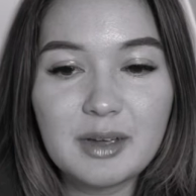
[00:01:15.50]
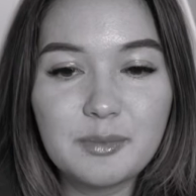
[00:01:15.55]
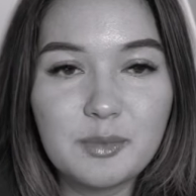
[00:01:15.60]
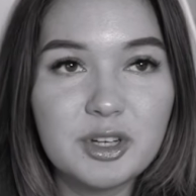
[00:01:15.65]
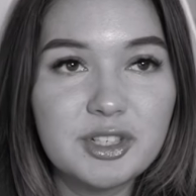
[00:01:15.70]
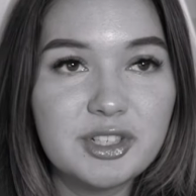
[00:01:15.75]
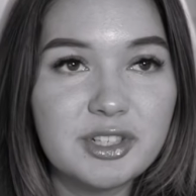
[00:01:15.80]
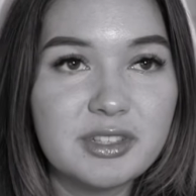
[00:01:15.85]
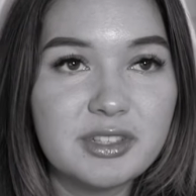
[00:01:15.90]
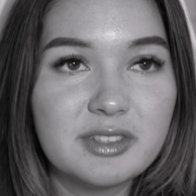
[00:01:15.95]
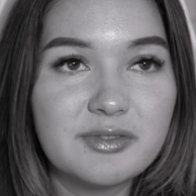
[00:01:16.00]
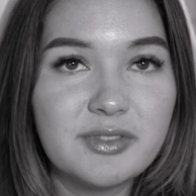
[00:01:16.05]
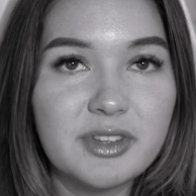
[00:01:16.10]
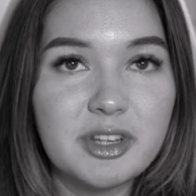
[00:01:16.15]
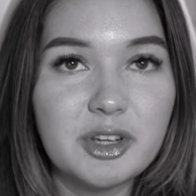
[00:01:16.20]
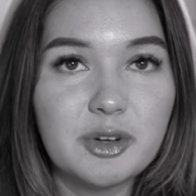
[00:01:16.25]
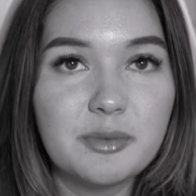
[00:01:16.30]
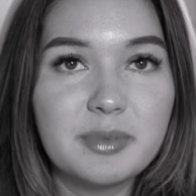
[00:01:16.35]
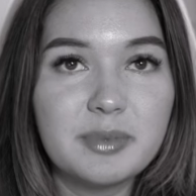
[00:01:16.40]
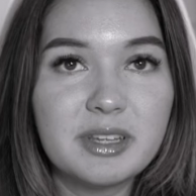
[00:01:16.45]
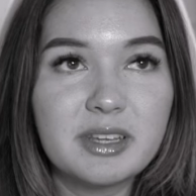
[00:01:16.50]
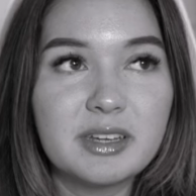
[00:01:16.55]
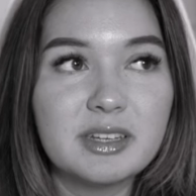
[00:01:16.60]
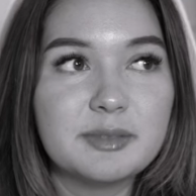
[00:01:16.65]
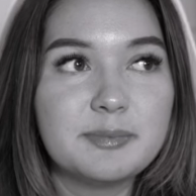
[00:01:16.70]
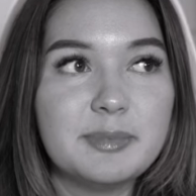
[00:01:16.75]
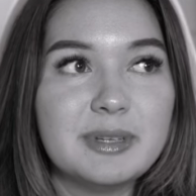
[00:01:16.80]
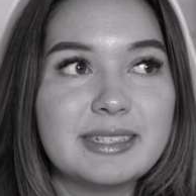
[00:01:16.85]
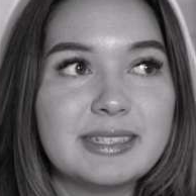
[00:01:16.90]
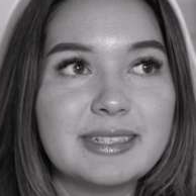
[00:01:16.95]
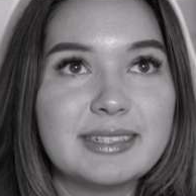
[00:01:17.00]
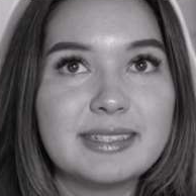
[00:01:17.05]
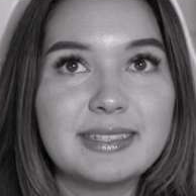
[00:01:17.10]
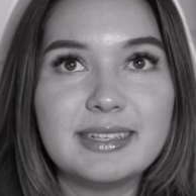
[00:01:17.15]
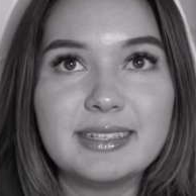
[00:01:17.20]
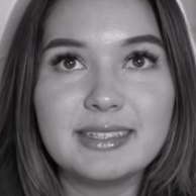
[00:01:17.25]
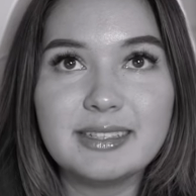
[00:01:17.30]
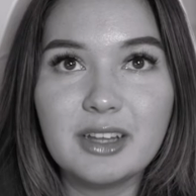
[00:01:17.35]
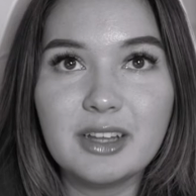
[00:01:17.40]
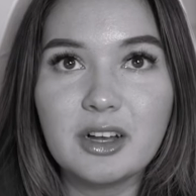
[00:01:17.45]
I'm watching this video because business
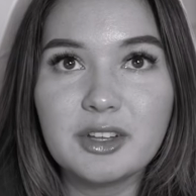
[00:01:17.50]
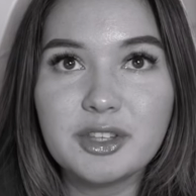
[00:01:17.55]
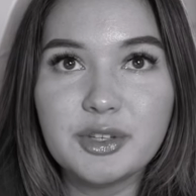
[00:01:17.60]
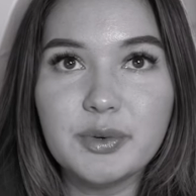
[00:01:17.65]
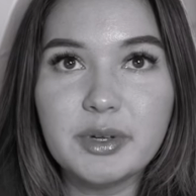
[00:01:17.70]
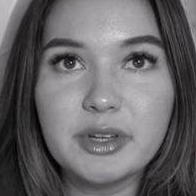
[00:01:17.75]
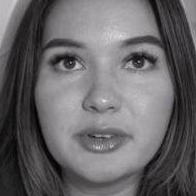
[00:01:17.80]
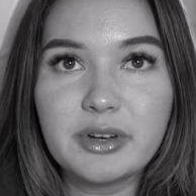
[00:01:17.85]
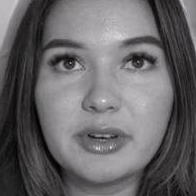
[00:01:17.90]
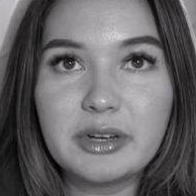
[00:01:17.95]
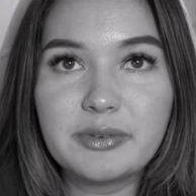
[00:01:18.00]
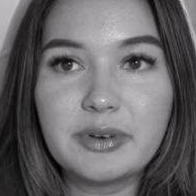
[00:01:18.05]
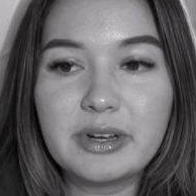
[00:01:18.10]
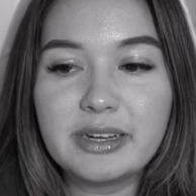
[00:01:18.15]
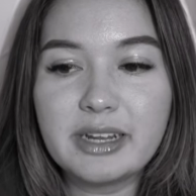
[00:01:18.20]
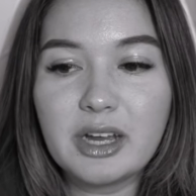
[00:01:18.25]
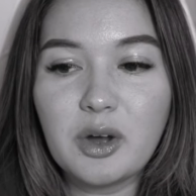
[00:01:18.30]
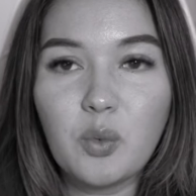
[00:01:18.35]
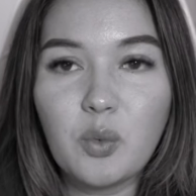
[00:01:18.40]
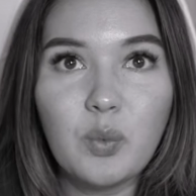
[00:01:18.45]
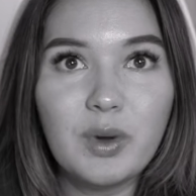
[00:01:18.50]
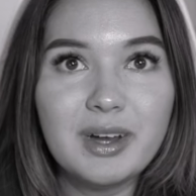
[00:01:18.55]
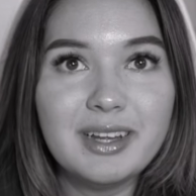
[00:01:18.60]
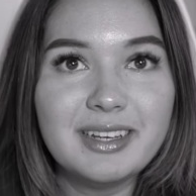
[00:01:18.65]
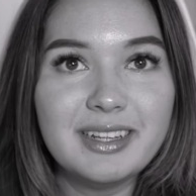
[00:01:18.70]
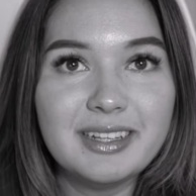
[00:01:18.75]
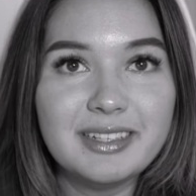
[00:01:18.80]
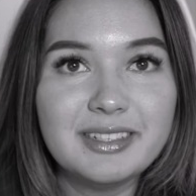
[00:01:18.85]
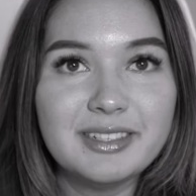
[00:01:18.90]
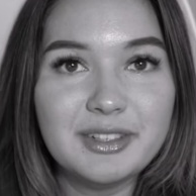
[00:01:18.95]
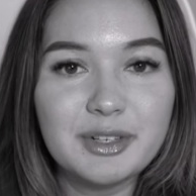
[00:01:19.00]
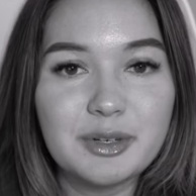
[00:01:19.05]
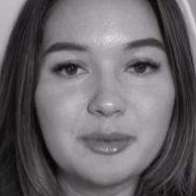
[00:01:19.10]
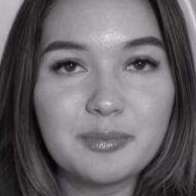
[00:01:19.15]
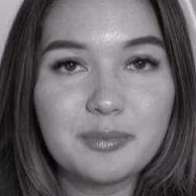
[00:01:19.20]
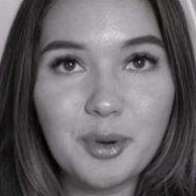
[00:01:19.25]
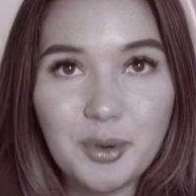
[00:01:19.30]
is not doing great right now. What is your